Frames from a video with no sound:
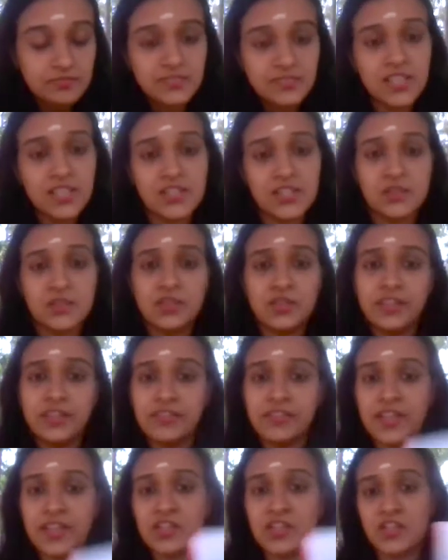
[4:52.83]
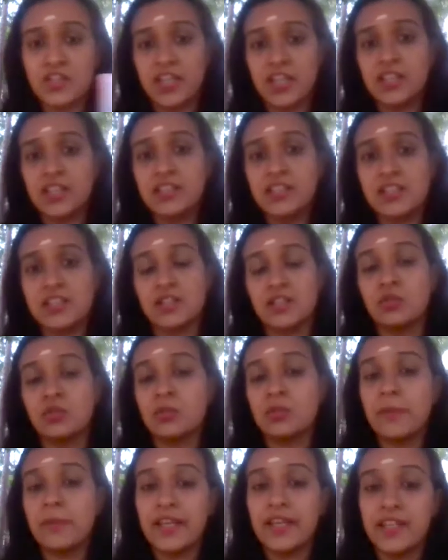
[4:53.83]
So to differentiate this
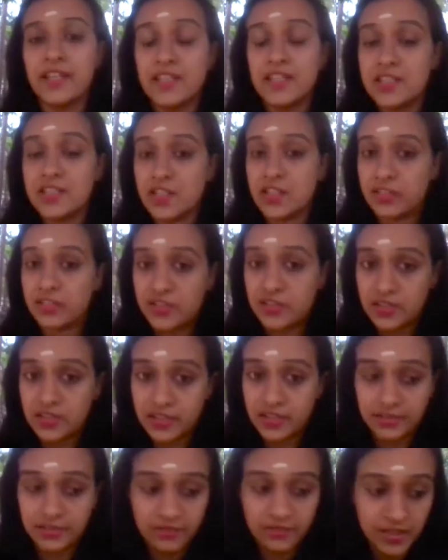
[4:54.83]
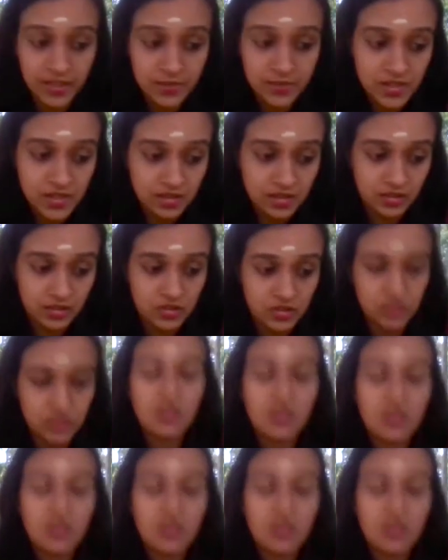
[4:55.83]
load bearing structure and a frame structure,